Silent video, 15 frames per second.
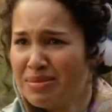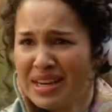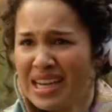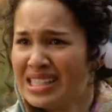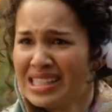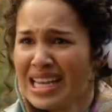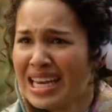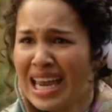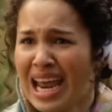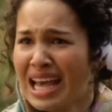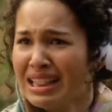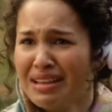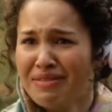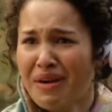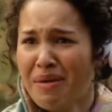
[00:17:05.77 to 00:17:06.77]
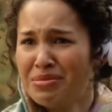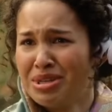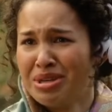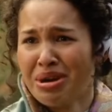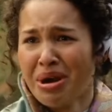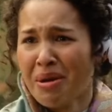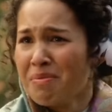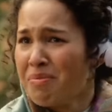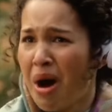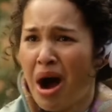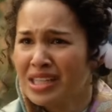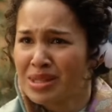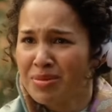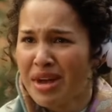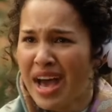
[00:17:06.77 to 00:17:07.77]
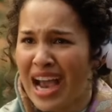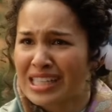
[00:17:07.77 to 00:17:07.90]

Because they can't live up to your impossible